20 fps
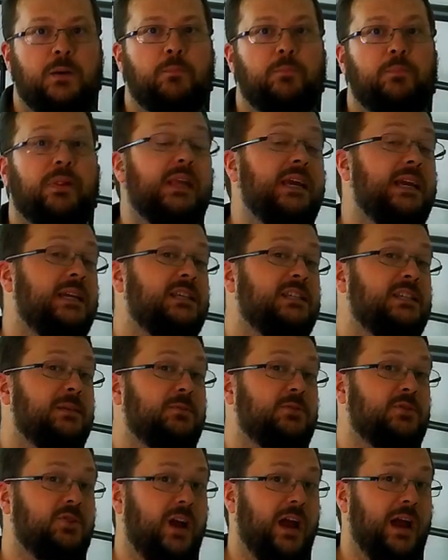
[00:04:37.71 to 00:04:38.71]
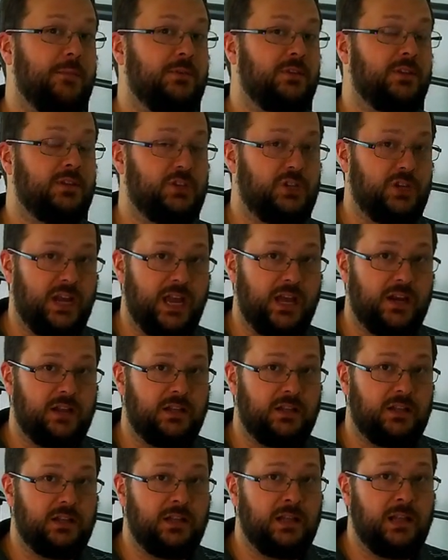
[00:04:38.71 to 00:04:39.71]
please subscribe to the
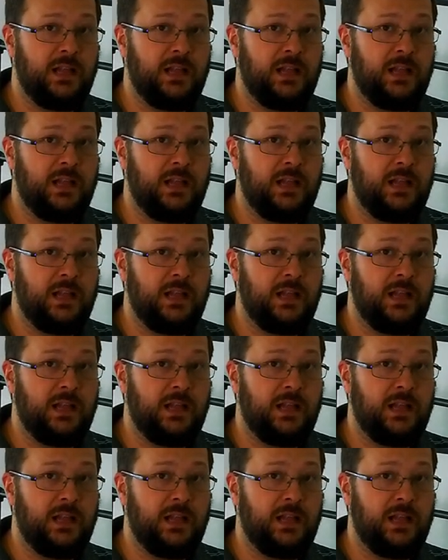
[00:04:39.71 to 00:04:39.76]
channel